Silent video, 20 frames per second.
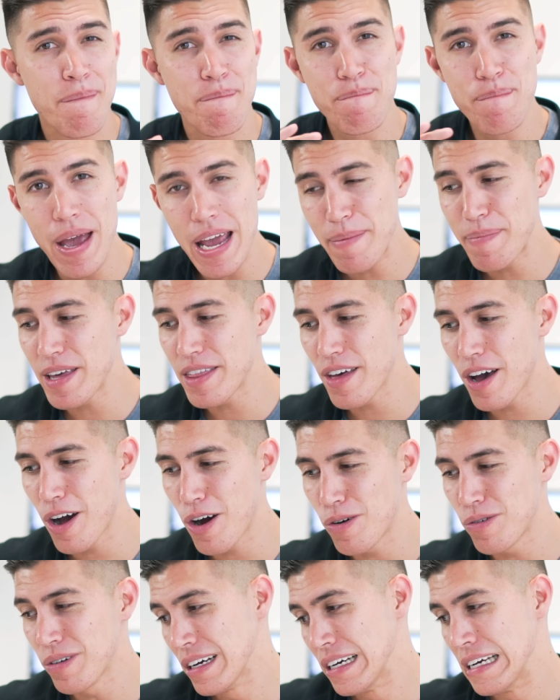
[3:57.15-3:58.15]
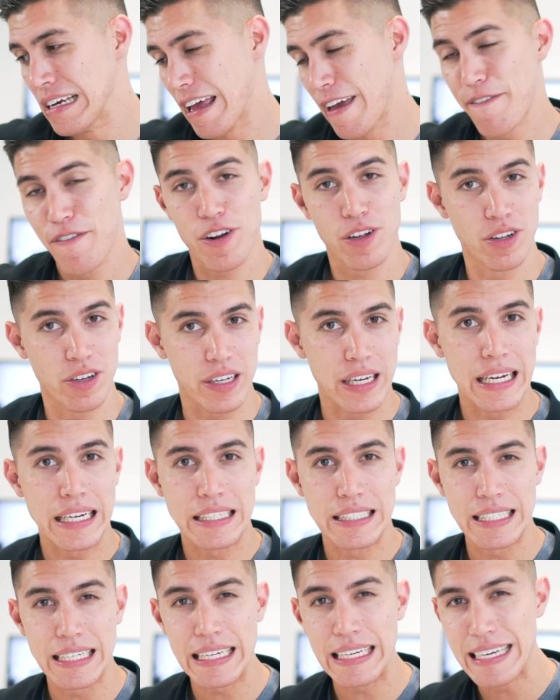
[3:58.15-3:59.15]
Maybe though, if you're
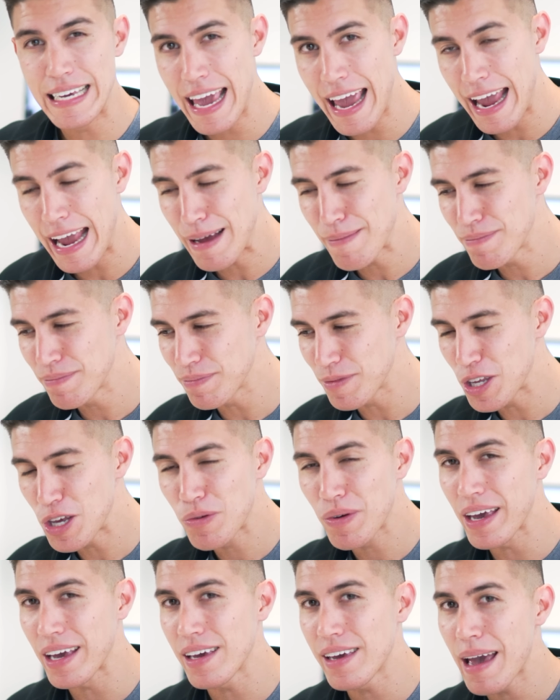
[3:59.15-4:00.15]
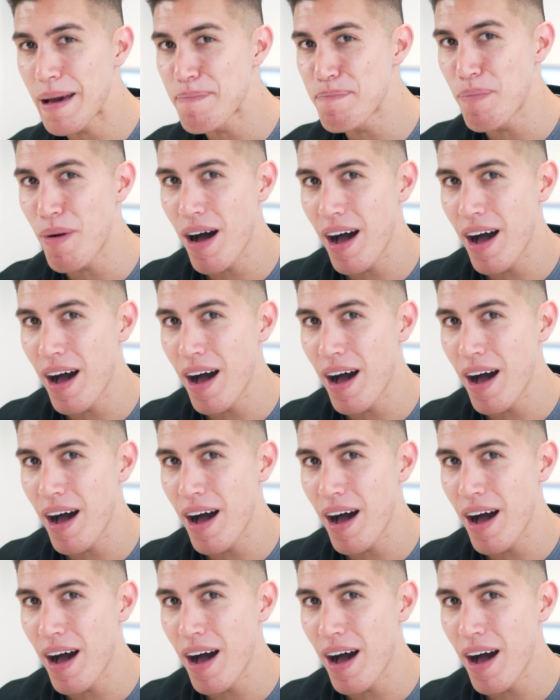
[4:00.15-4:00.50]
looking to game, you can get